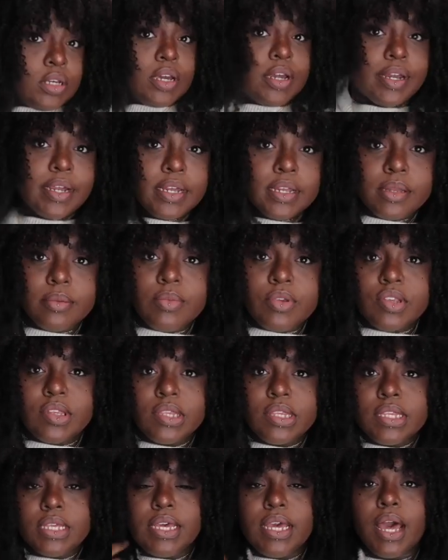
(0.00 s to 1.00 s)
Right, let me
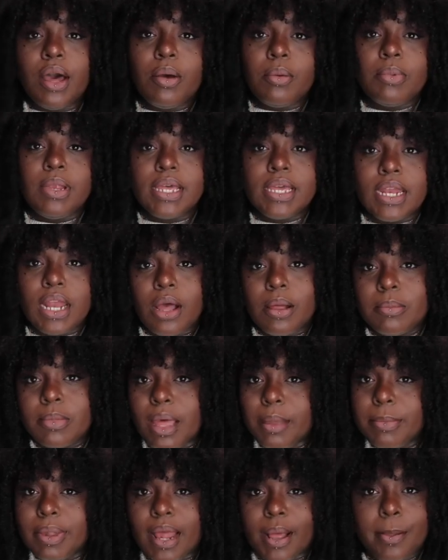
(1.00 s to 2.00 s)
just see how I'm looking, how
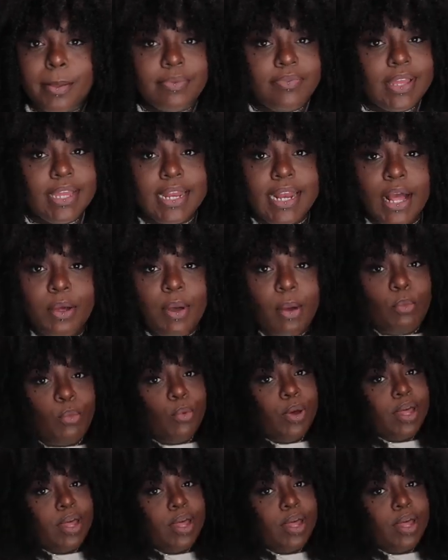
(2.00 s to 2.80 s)
I'm coming, how I'm feeling, how I'm